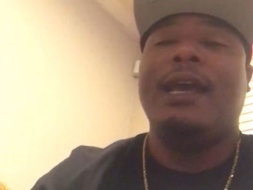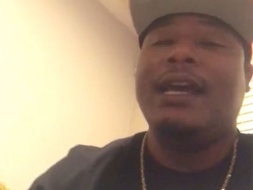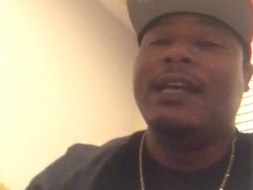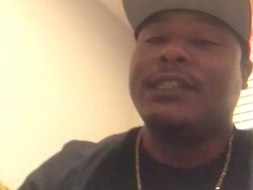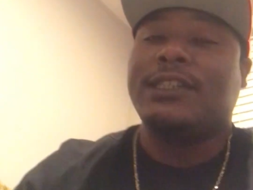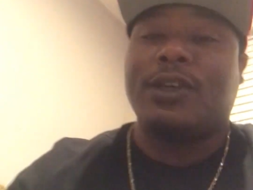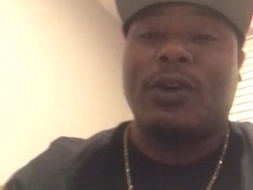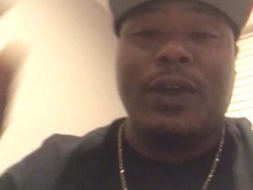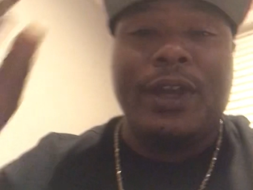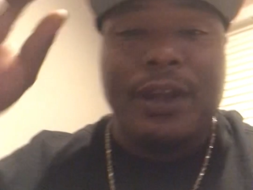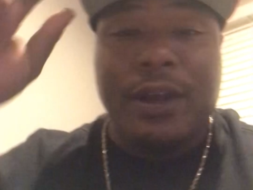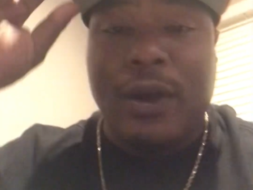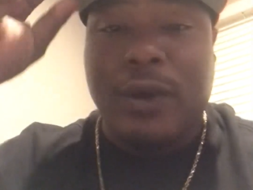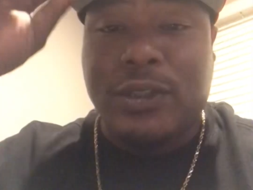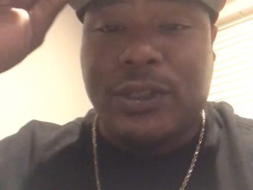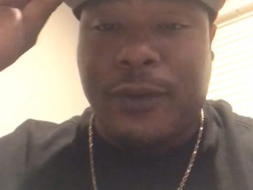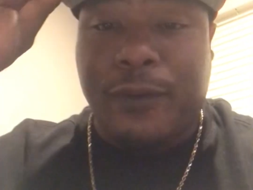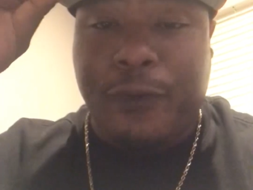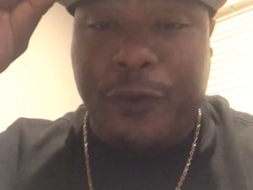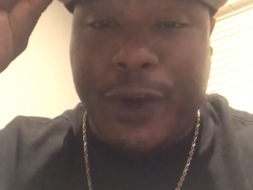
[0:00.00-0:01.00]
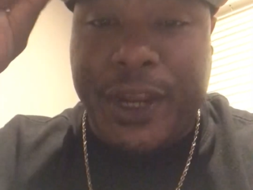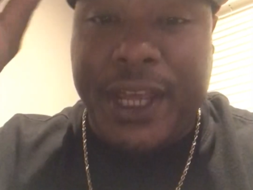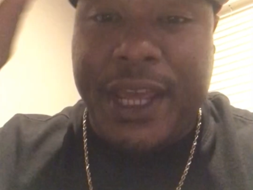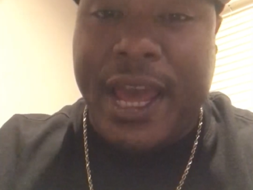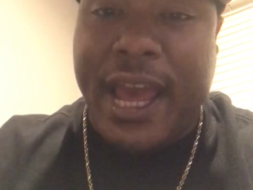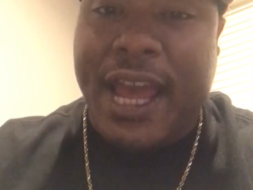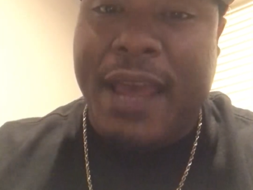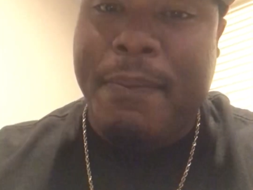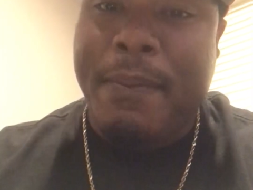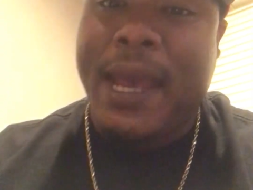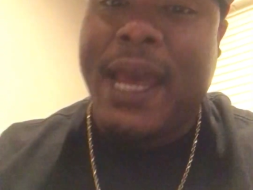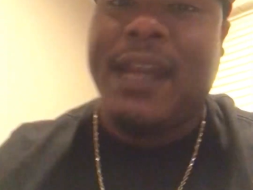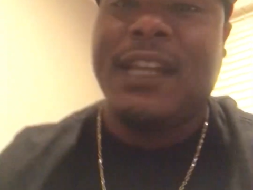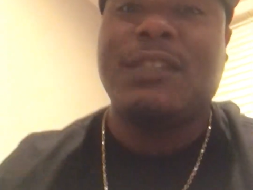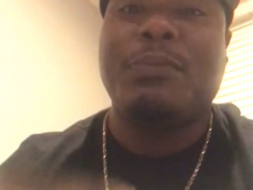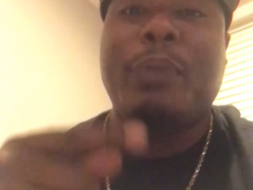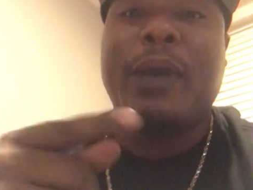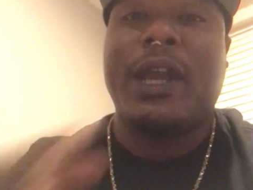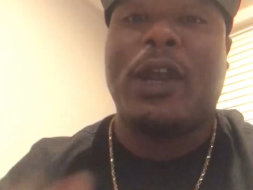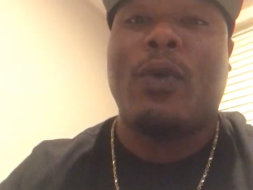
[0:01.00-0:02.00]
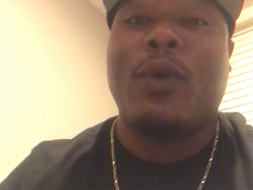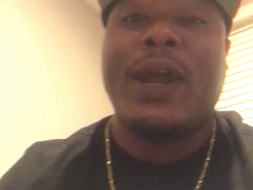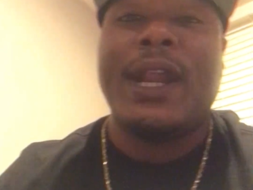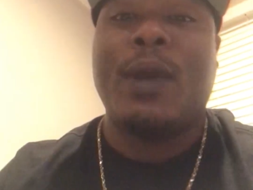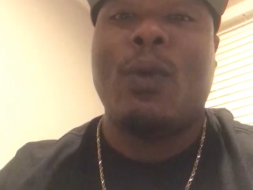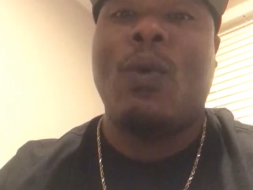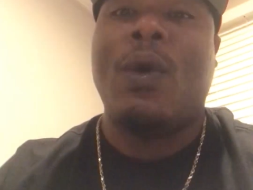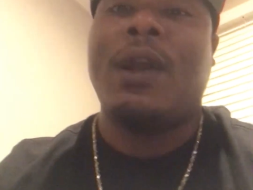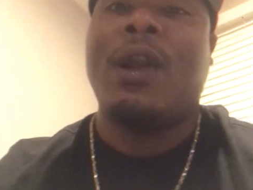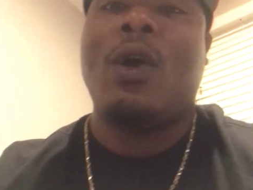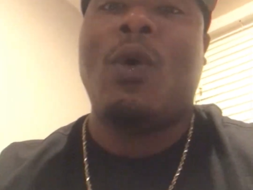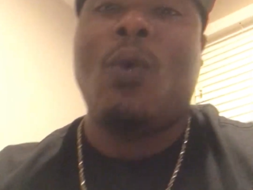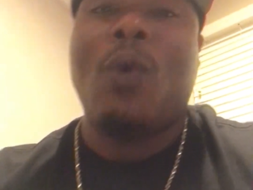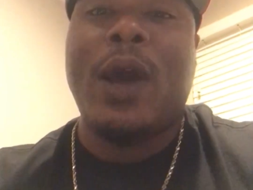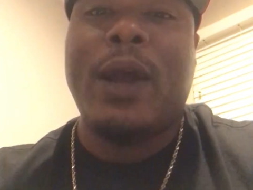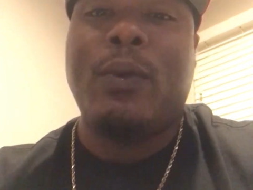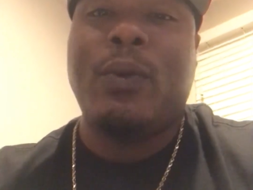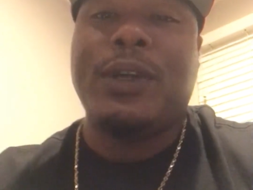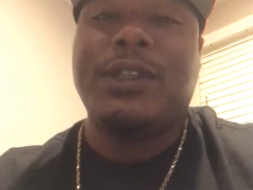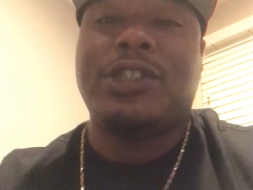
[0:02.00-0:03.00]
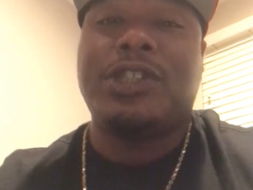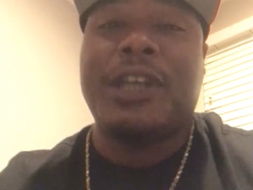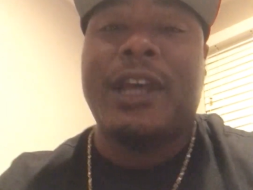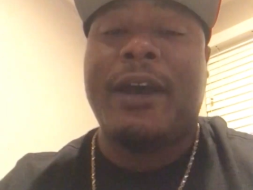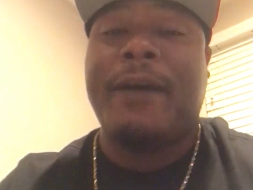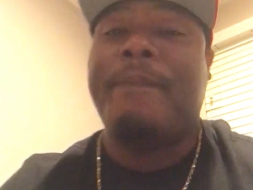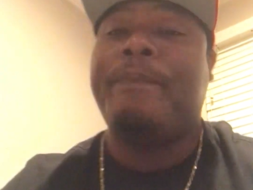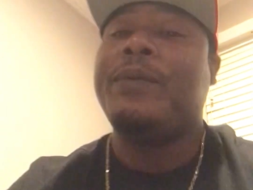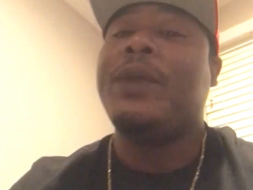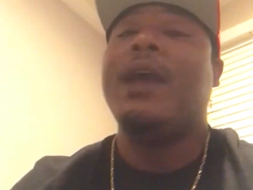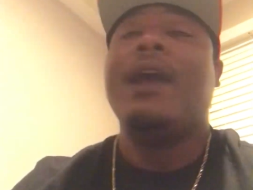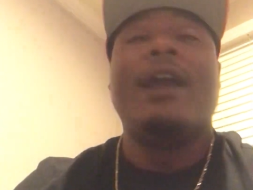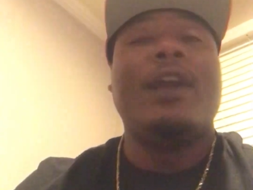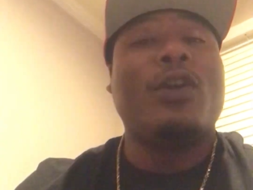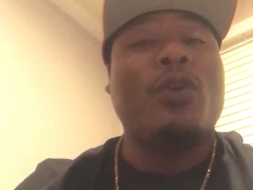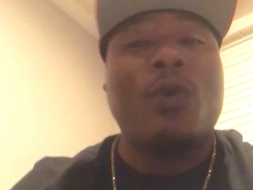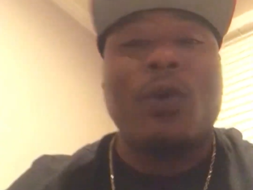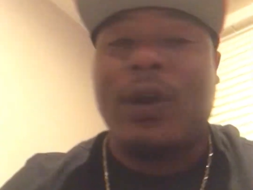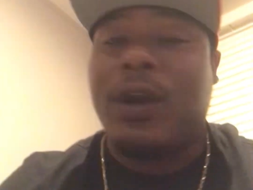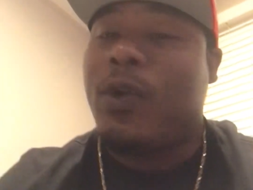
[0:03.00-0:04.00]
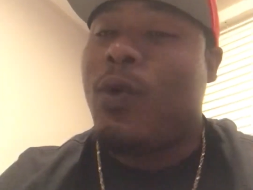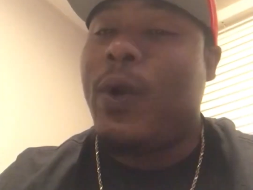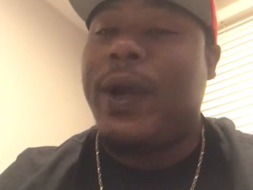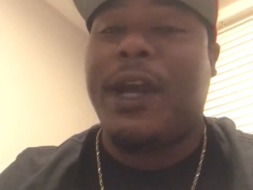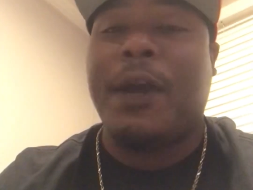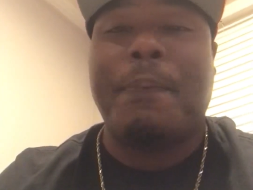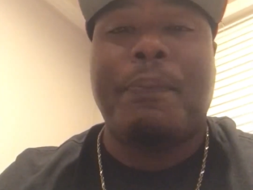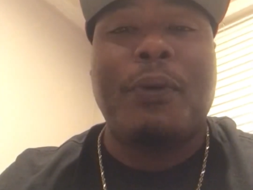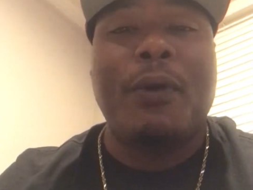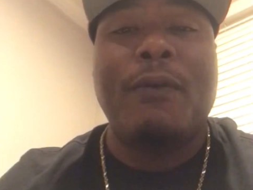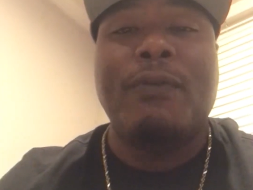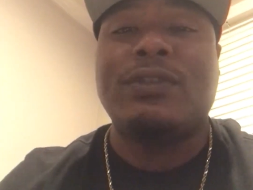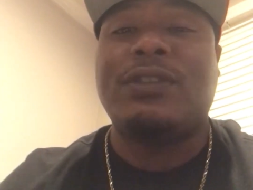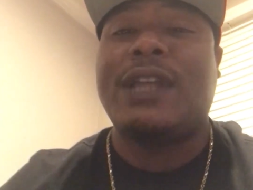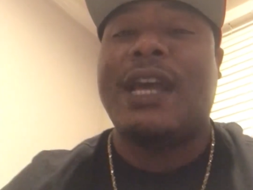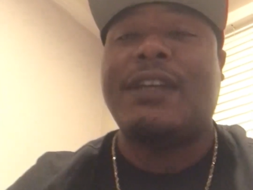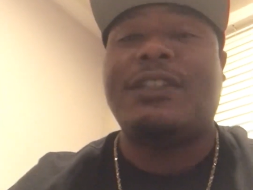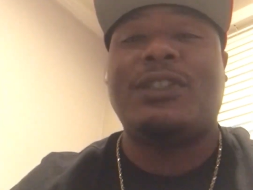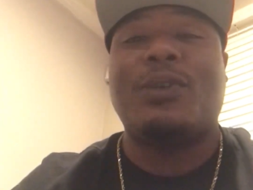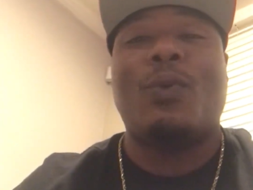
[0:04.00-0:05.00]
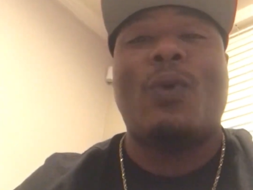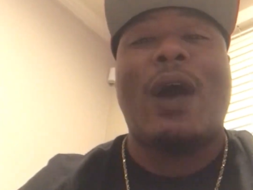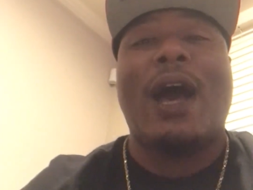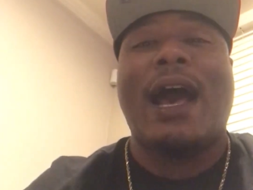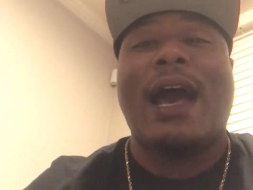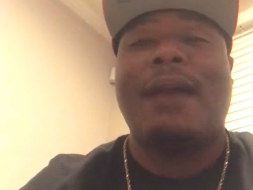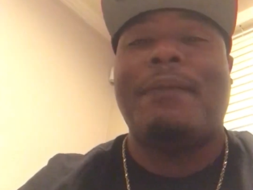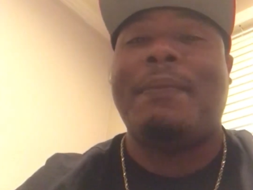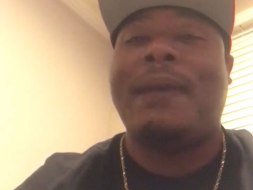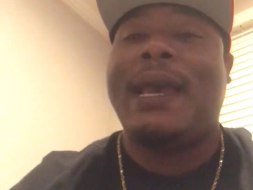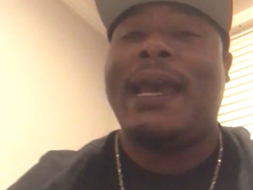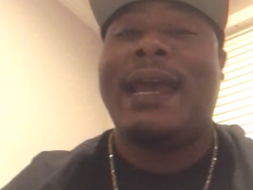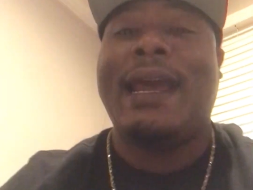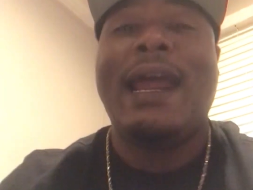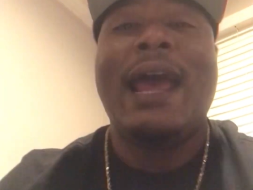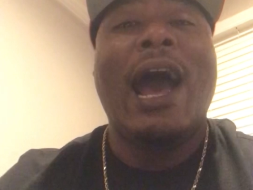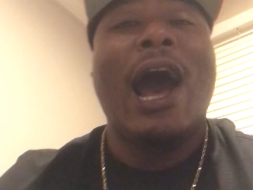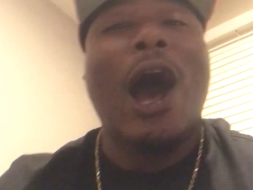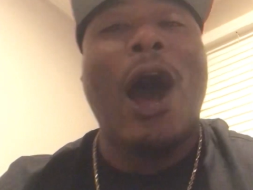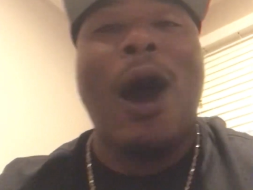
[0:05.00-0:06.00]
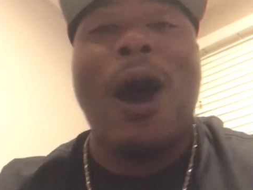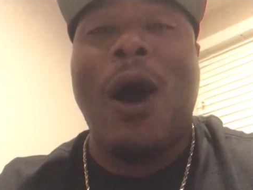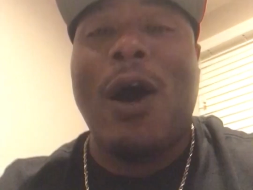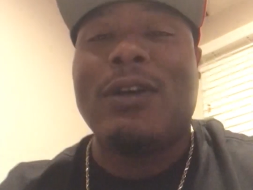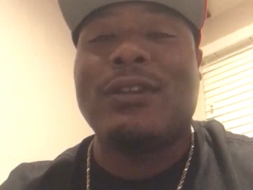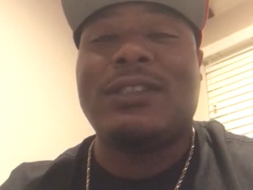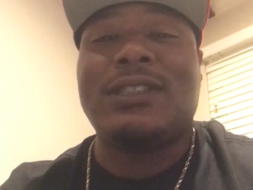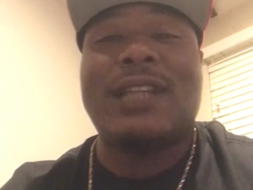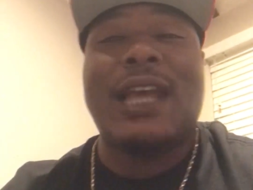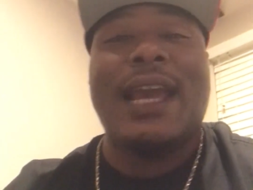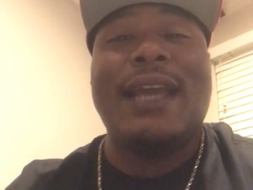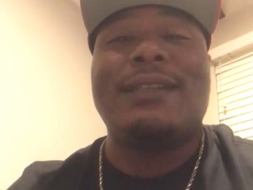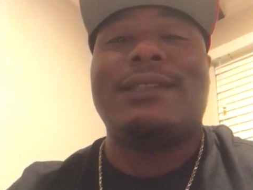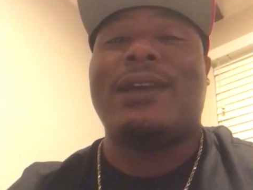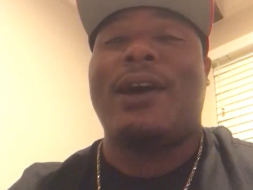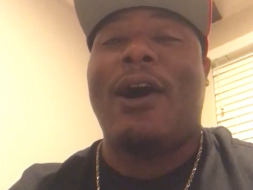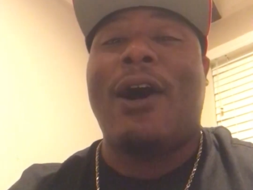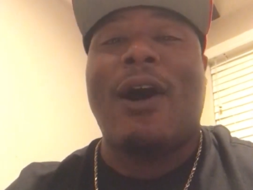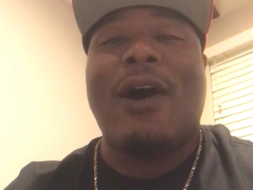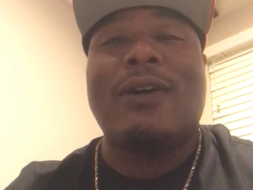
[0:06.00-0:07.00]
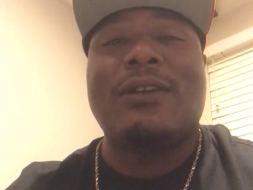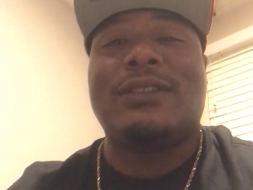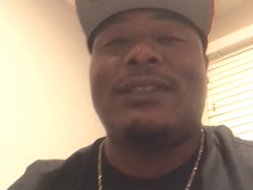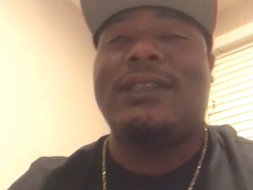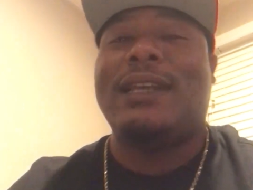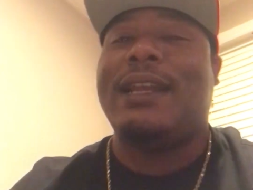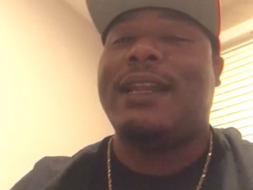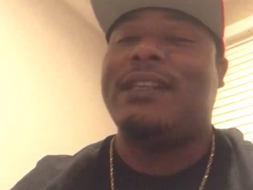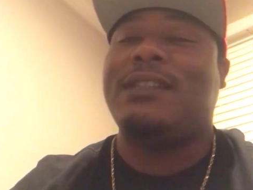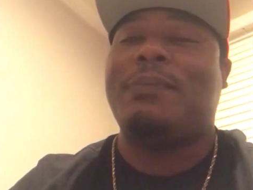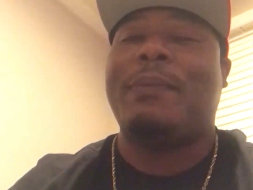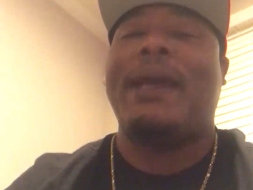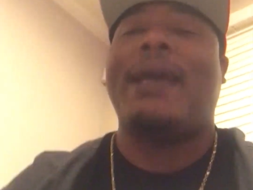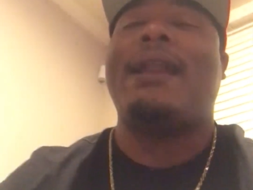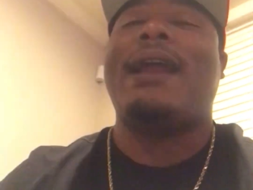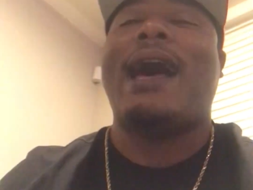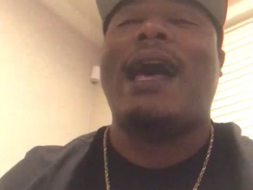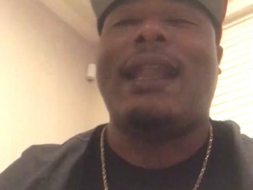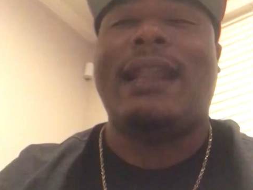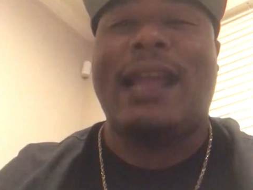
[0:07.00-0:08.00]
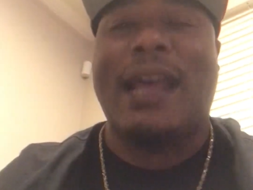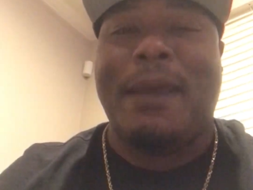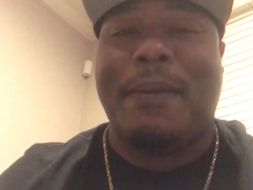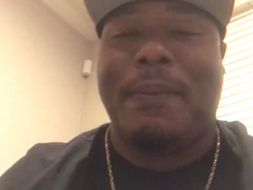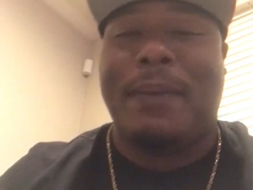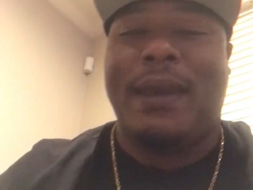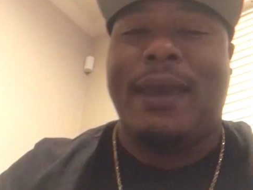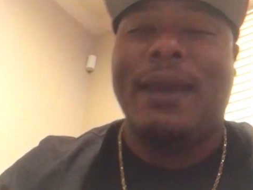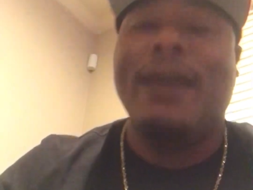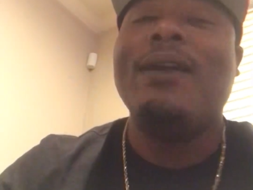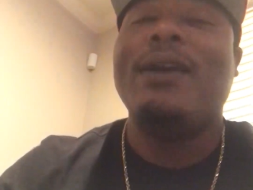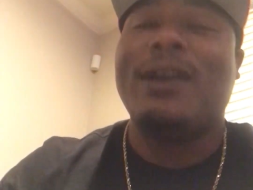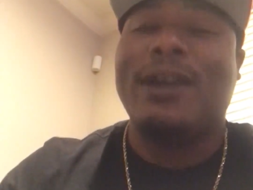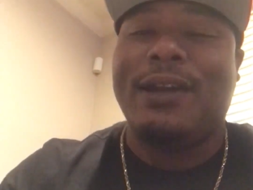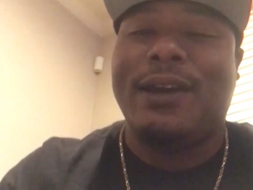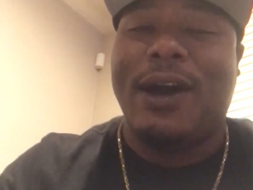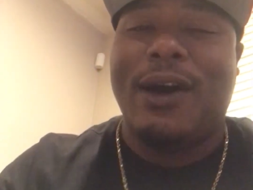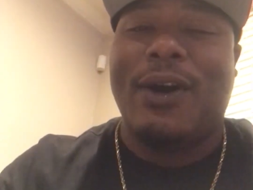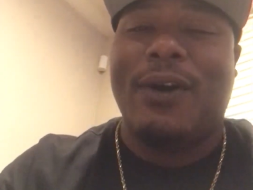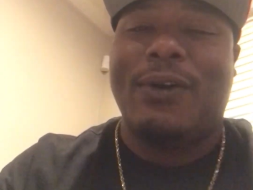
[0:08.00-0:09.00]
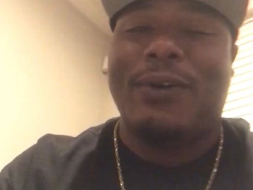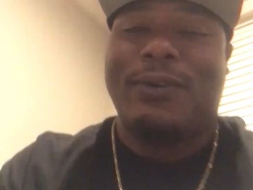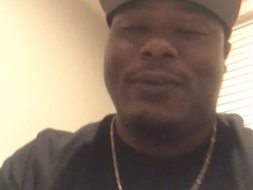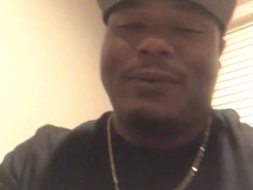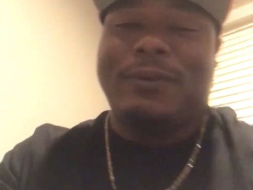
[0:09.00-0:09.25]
So here goes some free game, man. It's been Credit 101 with Chimp. Quick approvals nationwide, man. All states, all cities, man. Holla at me. Gone.